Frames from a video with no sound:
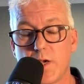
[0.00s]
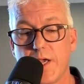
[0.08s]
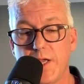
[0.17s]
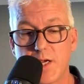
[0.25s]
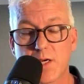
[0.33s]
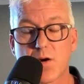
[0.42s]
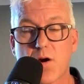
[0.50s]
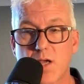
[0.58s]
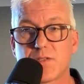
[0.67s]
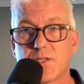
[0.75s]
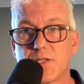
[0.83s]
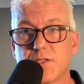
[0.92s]
in a
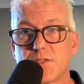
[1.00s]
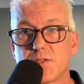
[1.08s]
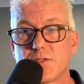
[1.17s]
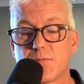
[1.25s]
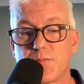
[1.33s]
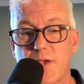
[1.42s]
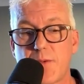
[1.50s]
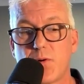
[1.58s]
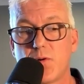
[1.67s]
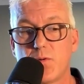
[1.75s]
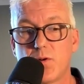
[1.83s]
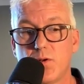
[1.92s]
crisis,
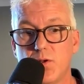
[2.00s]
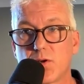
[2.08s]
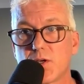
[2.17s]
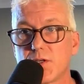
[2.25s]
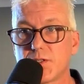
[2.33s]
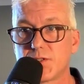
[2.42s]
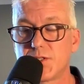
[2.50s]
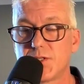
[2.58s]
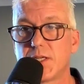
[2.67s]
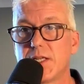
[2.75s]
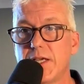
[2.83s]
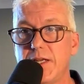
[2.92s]
people look to
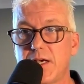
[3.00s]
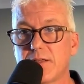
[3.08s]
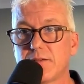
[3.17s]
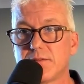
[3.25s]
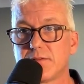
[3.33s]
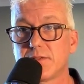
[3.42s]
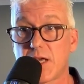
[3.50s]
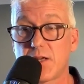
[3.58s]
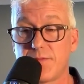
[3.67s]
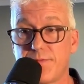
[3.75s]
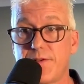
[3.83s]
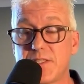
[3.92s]
the leader. They
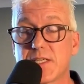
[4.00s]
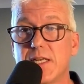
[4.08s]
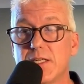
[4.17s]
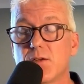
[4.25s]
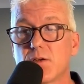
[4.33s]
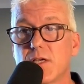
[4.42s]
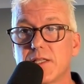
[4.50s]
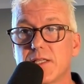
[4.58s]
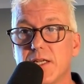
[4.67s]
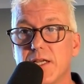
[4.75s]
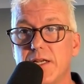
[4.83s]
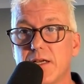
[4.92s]
physically look at
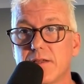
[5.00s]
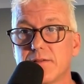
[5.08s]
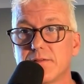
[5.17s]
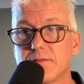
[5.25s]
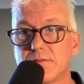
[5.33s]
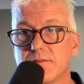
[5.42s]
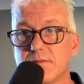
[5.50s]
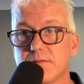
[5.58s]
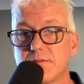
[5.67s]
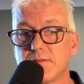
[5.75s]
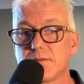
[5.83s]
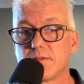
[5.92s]
the leader.
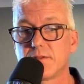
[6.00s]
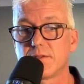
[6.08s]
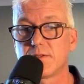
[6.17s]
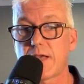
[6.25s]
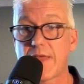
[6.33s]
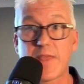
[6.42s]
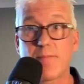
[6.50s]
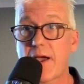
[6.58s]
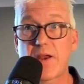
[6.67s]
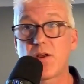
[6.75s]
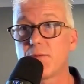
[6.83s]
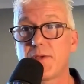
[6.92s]
And that
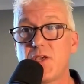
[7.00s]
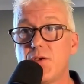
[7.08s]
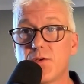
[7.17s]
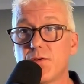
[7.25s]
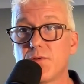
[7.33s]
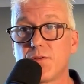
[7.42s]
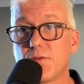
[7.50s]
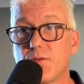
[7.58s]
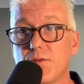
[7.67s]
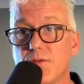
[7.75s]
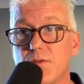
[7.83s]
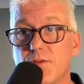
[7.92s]
may not be you,
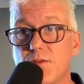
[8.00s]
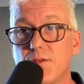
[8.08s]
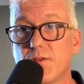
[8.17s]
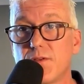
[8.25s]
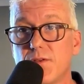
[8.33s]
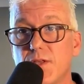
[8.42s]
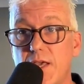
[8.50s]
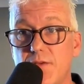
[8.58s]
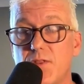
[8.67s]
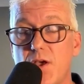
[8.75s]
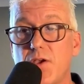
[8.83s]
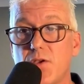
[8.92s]

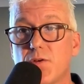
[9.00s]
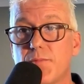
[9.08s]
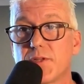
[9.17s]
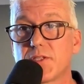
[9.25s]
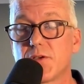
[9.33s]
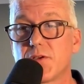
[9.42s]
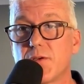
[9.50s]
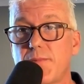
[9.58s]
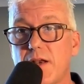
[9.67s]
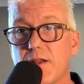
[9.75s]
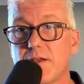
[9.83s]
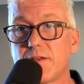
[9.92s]
even though you're the platoon
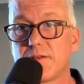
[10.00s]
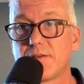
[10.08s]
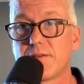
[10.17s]
commander.